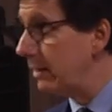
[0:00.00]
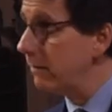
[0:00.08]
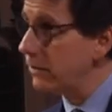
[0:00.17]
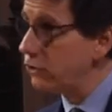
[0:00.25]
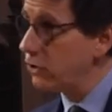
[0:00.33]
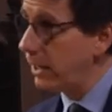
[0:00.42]

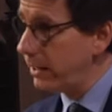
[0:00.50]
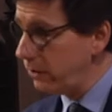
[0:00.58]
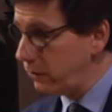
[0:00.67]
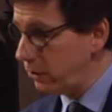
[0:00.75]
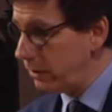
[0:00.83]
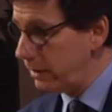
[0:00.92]
of his
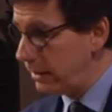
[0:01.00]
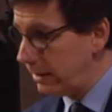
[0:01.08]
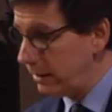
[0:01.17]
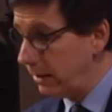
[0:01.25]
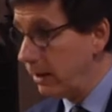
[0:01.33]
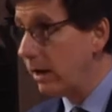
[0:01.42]
childhood
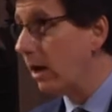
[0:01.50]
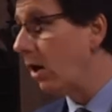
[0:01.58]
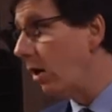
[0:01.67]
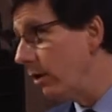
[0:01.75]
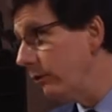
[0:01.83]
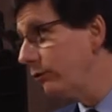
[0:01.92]
and
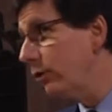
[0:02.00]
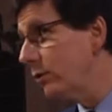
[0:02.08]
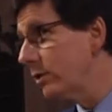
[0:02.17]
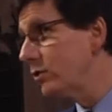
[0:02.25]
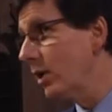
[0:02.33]
also the